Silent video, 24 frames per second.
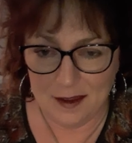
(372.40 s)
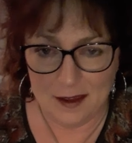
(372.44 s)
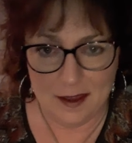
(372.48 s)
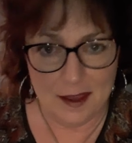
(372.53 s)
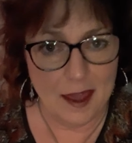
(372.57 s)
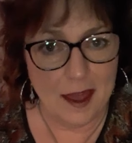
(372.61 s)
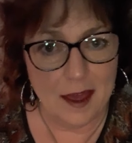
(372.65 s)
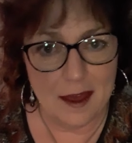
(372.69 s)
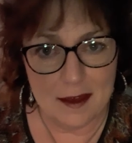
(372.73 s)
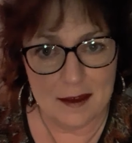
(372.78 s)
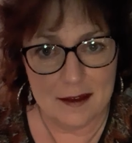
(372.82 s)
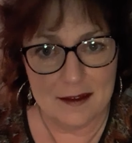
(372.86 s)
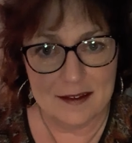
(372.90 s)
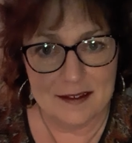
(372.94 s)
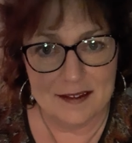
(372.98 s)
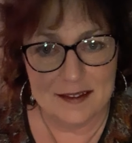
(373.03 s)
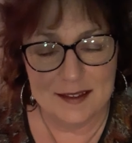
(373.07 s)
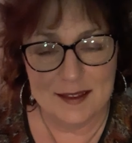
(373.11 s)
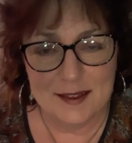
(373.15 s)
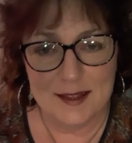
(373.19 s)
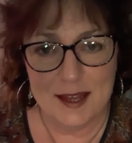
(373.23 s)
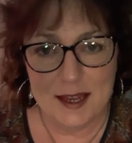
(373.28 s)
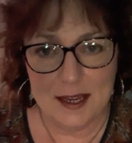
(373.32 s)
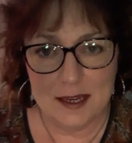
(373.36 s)
yeah,
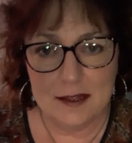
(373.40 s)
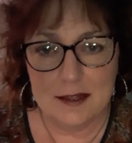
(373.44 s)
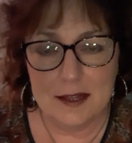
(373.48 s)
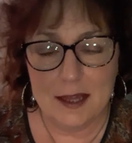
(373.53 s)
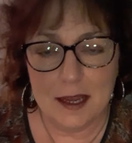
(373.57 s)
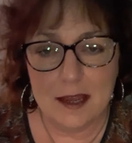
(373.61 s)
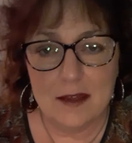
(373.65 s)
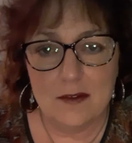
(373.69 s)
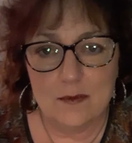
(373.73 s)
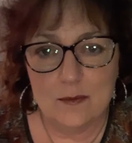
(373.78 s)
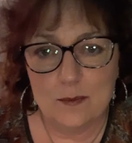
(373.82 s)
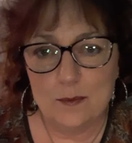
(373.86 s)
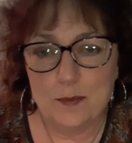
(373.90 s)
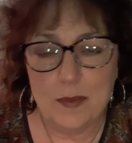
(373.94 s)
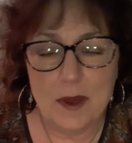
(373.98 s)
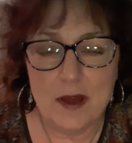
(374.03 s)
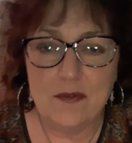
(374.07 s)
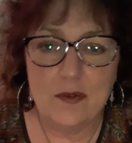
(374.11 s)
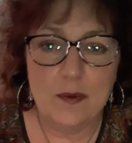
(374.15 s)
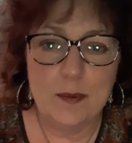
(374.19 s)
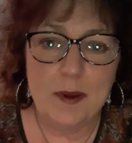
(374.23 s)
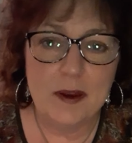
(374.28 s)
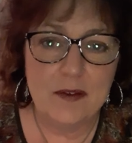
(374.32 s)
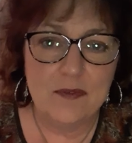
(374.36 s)
they, they can,
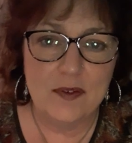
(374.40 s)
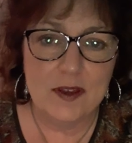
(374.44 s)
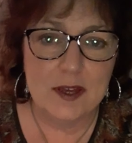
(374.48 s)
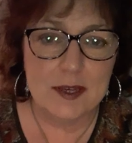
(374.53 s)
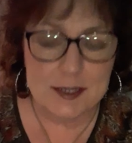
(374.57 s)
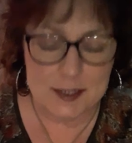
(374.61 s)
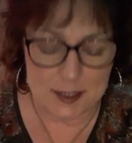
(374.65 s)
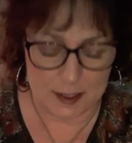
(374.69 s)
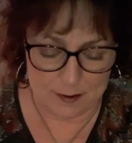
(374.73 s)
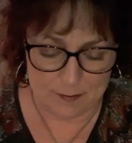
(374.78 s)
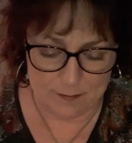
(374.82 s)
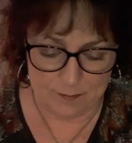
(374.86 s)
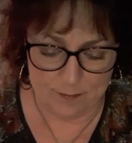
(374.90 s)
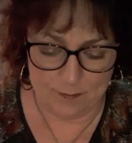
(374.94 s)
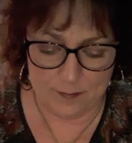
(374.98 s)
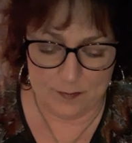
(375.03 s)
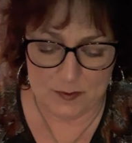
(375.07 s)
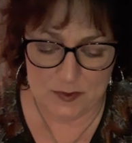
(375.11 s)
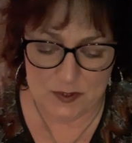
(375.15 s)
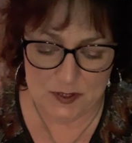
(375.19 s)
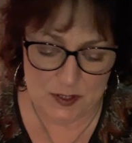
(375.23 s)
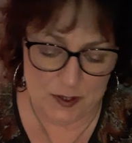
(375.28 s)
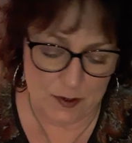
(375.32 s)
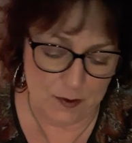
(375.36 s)
everybody feels it.
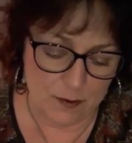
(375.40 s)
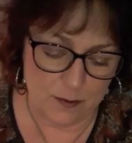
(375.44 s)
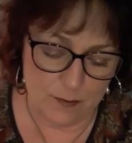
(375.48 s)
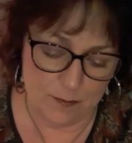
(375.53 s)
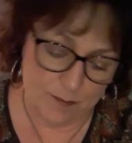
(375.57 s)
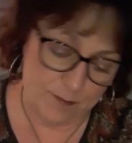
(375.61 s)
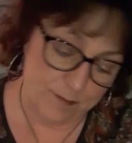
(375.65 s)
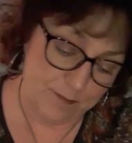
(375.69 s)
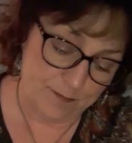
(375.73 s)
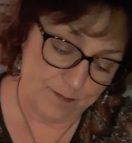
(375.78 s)
So